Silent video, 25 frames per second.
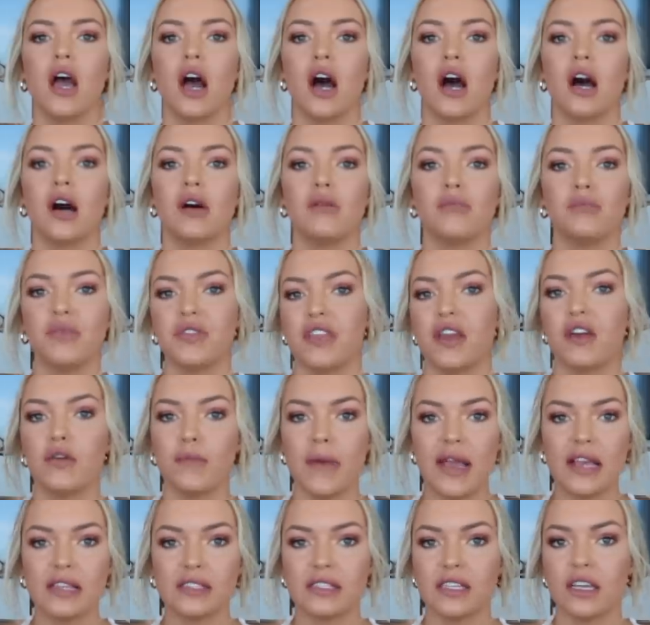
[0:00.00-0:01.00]
But they're
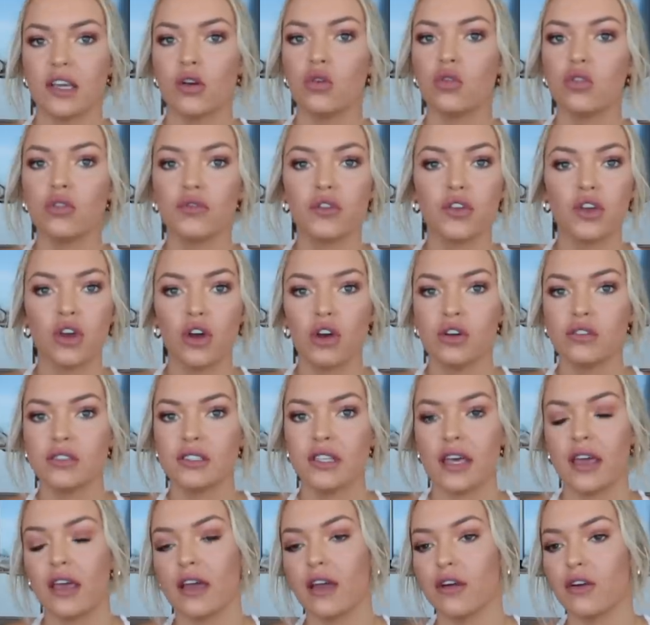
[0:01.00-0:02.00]
amazing. All the girls
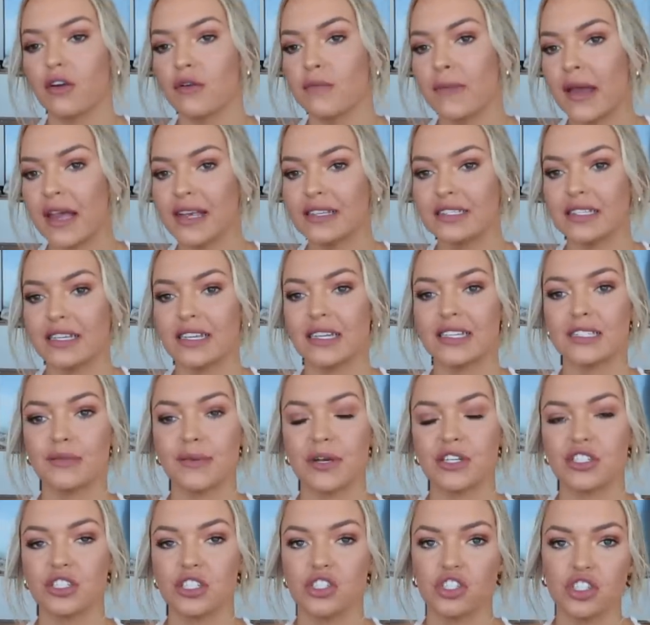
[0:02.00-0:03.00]
there are amazing,
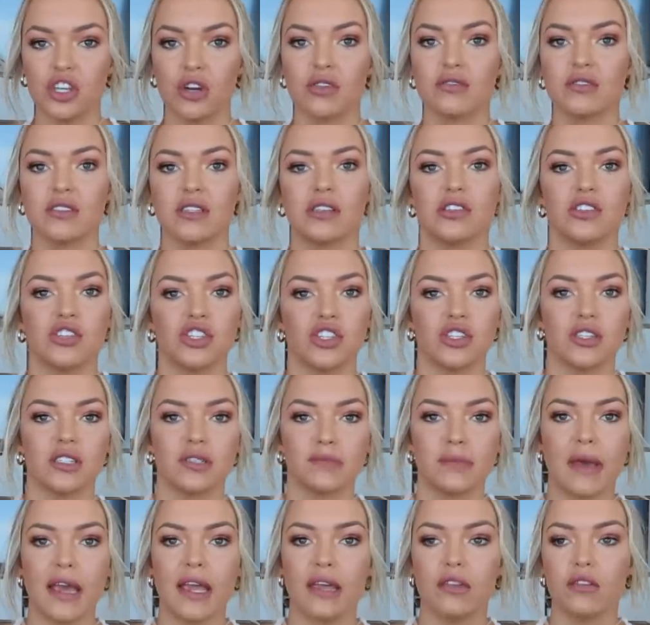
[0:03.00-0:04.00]
especially Chelsea. She
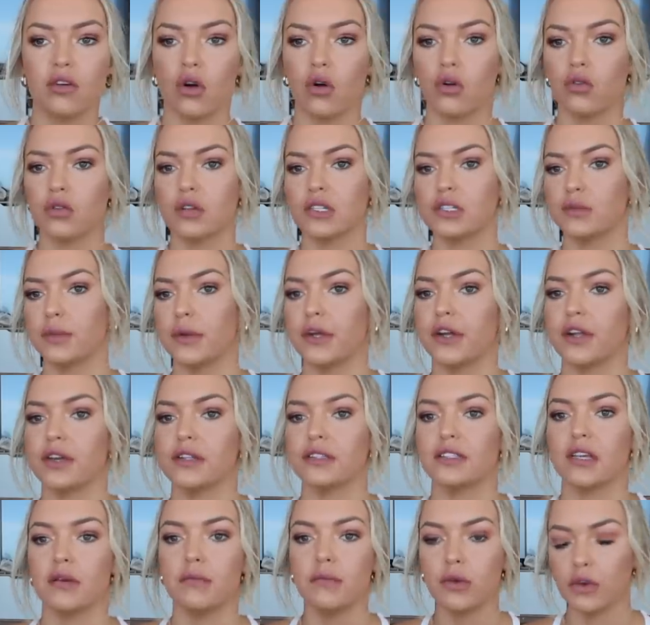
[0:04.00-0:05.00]
just made the whole
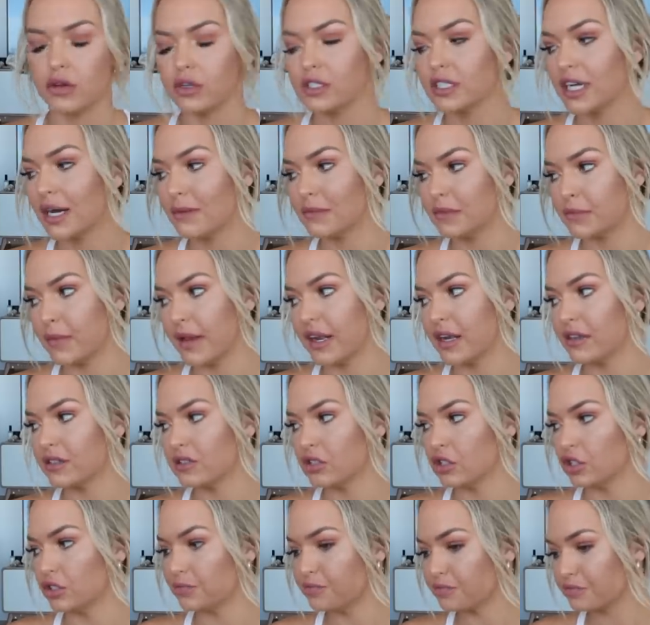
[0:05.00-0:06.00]
experience a million times better.
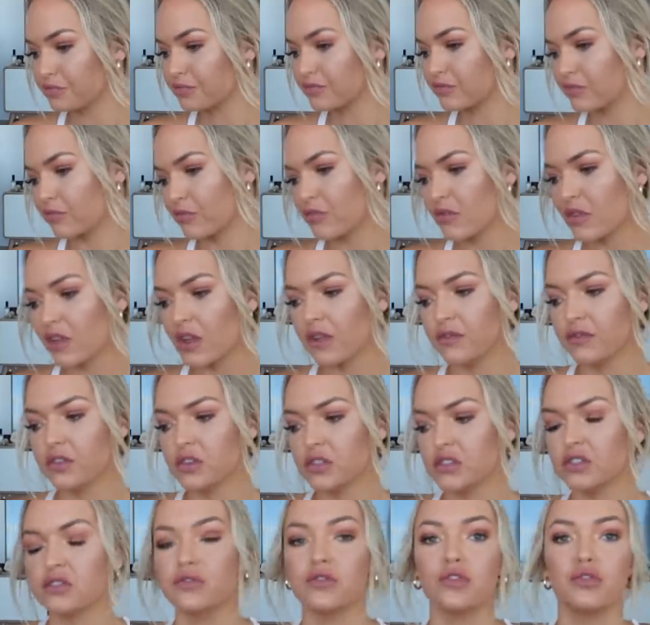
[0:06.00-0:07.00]
So
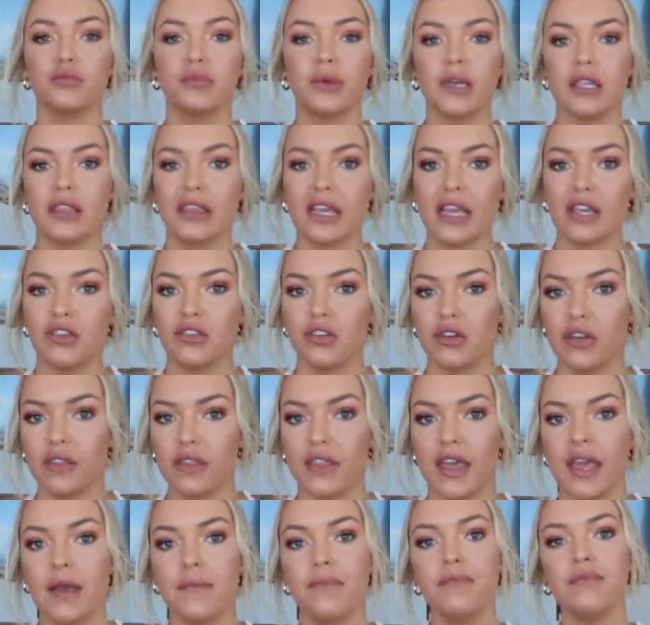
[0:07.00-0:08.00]
first of all, big thank you to
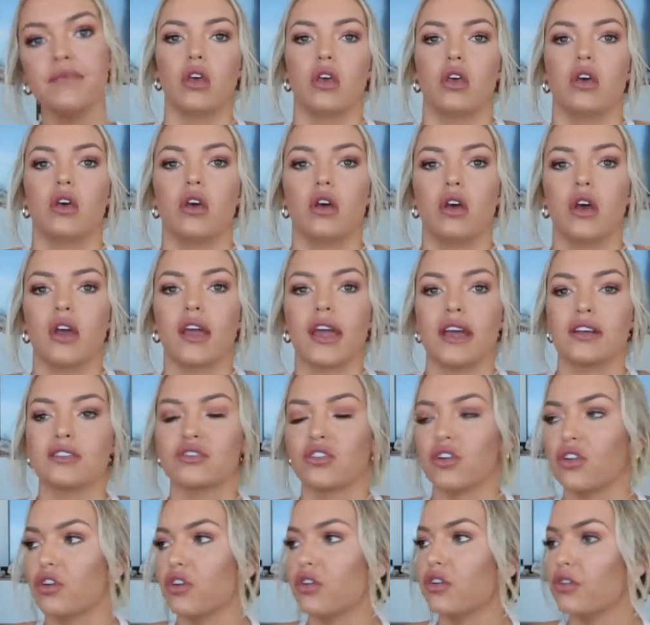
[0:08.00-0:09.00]
them. Okay,
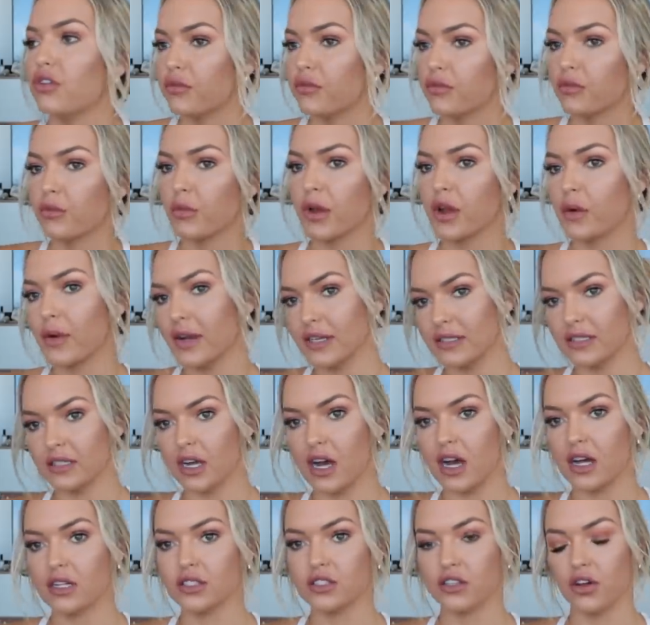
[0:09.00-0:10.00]
so where do I
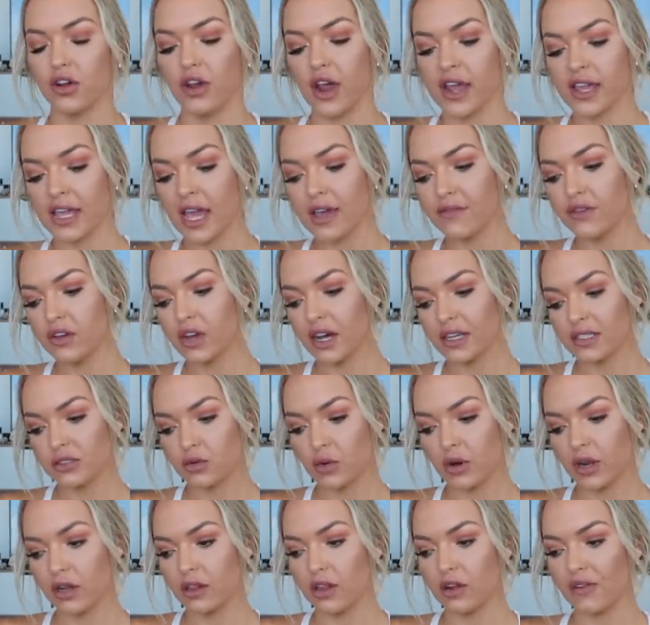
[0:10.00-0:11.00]
start? So I gave you guys
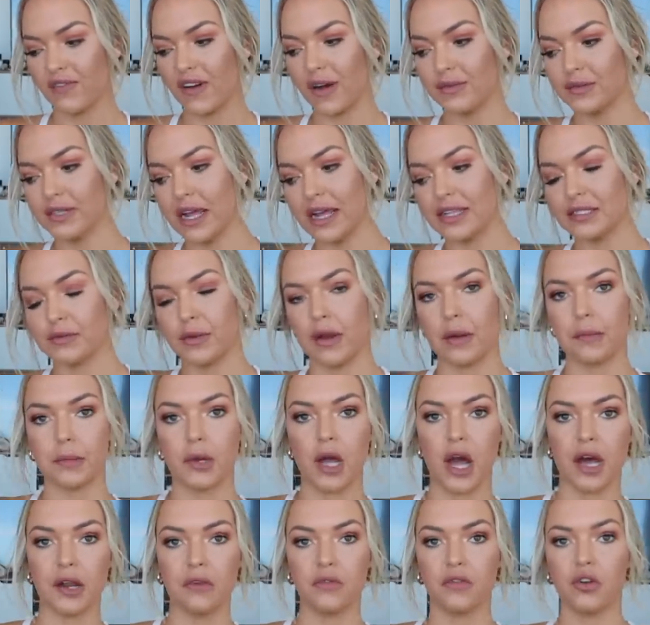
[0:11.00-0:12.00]
quite a lot of updates, but I'm
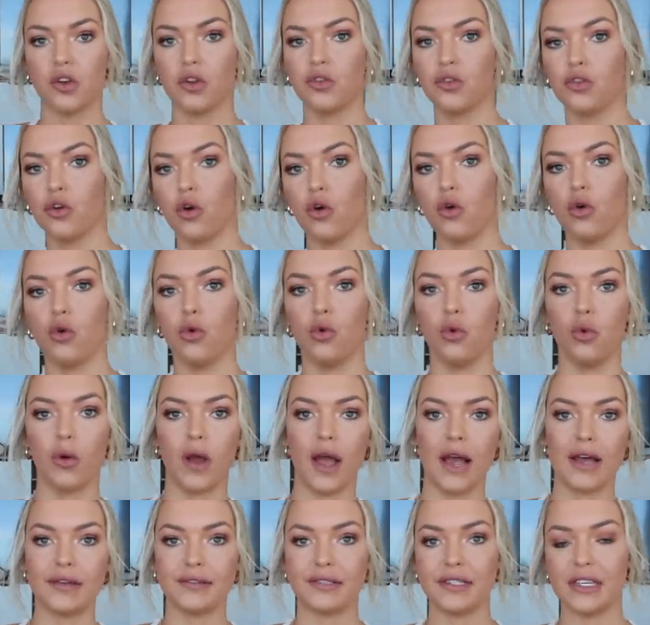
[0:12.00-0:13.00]
kind of going to
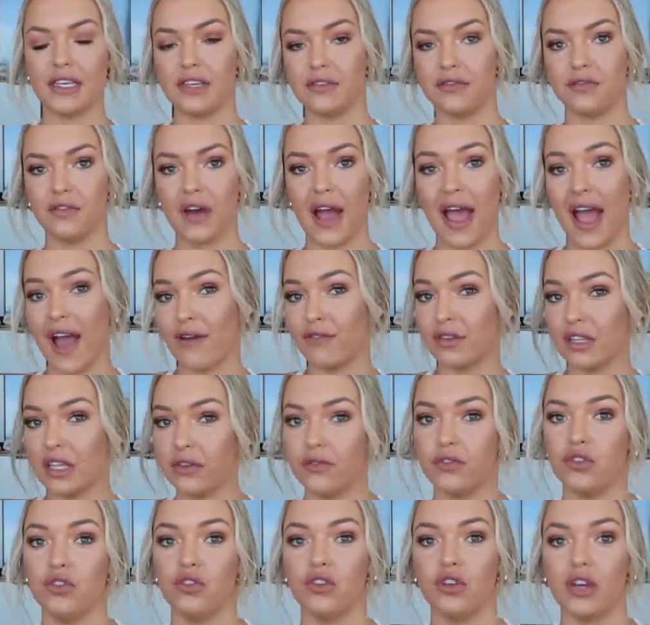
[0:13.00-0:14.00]
go as if I haven't
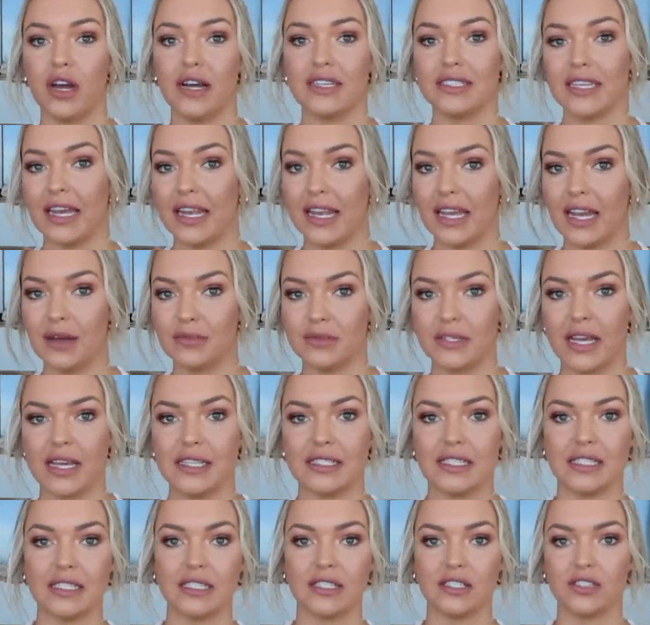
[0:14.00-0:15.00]
given you guys any
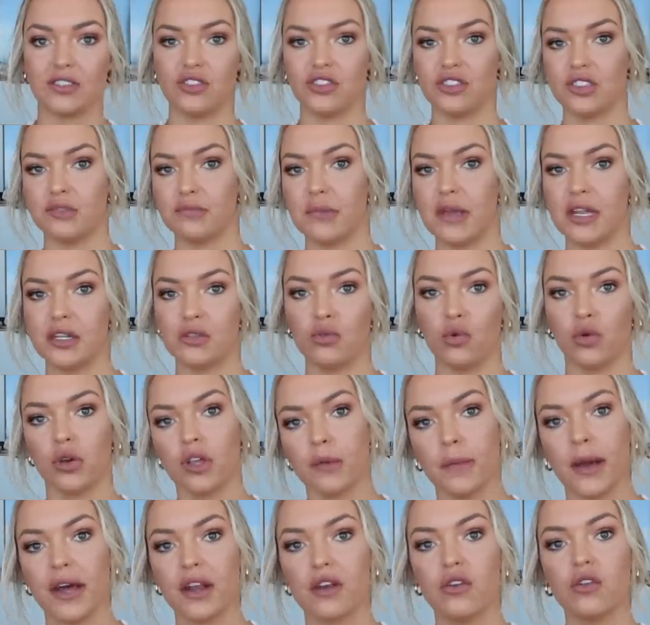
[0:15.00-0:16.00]
updates and this is just me
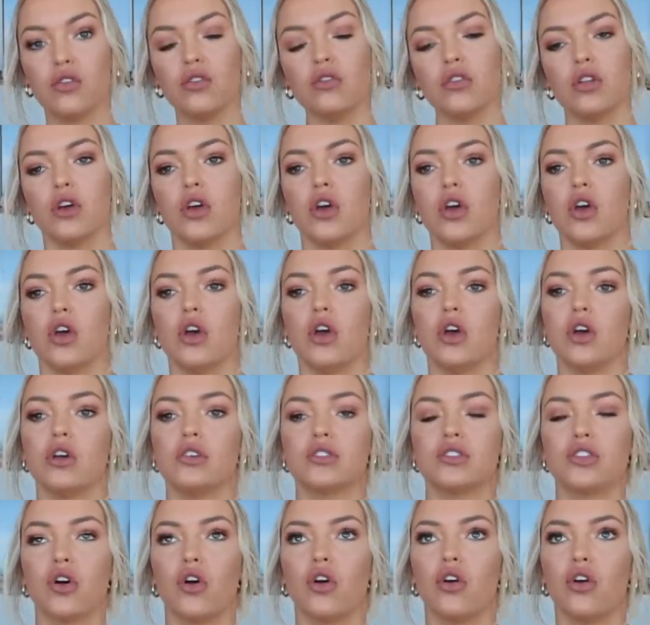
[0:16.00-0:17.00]
talking about it all.
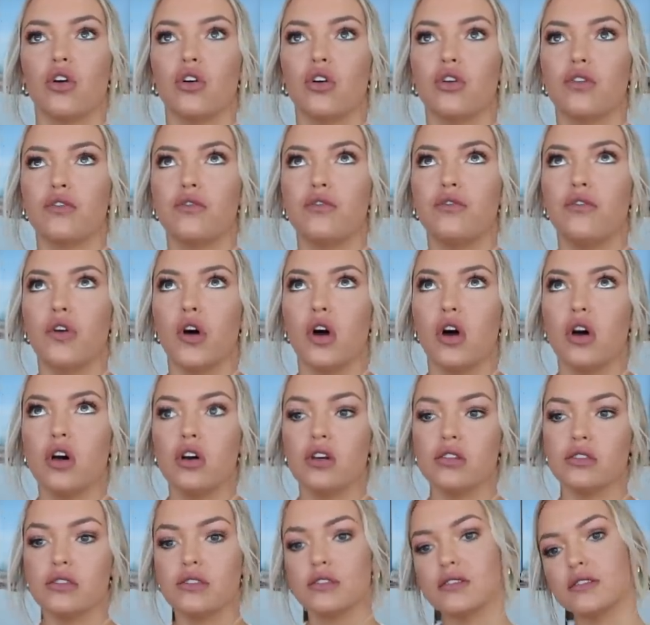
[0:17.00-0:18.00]
So
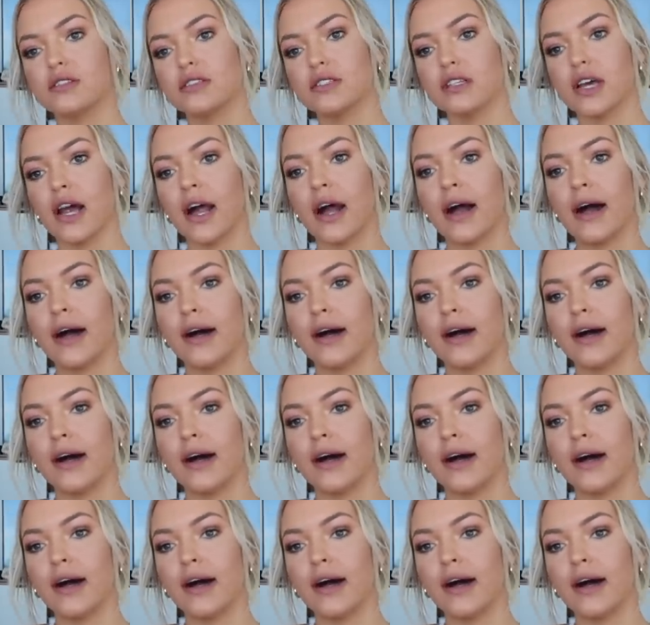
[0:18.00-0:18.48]
first,